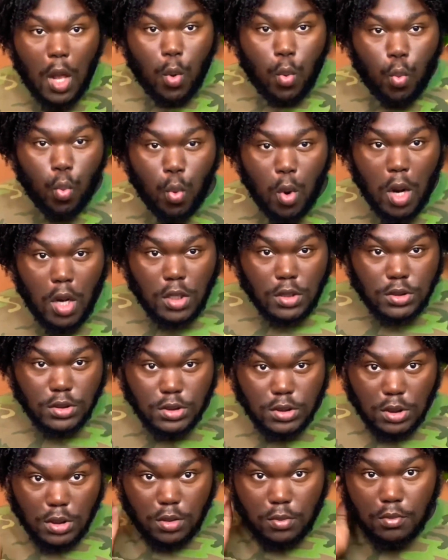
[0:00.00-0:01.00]
the middle part
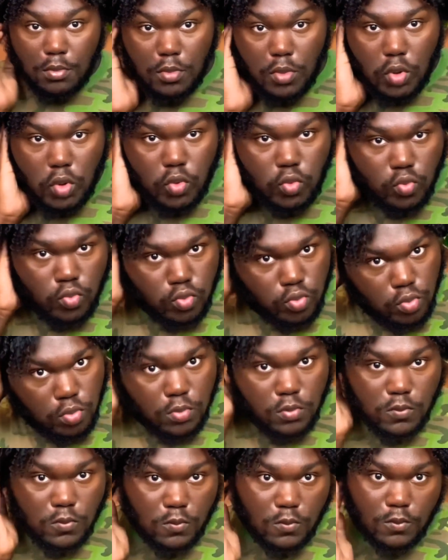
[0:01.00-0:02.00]
will hang down
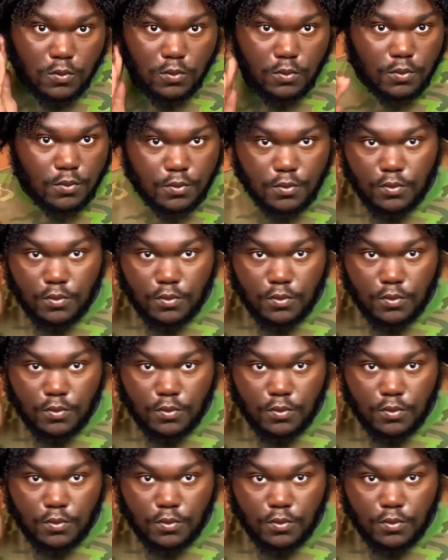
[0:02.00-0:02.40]
nicely.